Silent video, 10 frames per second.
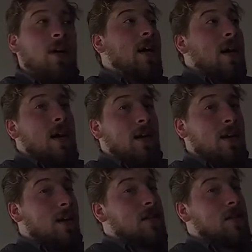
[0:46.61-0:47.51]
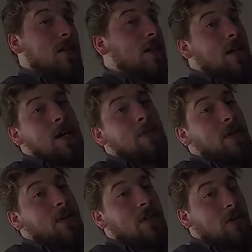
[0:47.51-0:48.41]
I had, I took on the
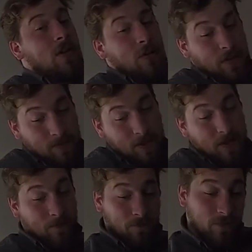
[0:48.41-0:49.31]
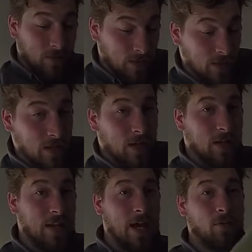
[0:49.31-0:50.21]
Appalachian Trail with me.
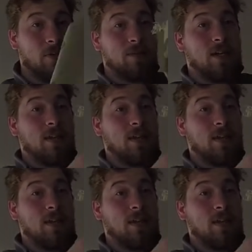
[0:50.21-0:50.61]
And that would be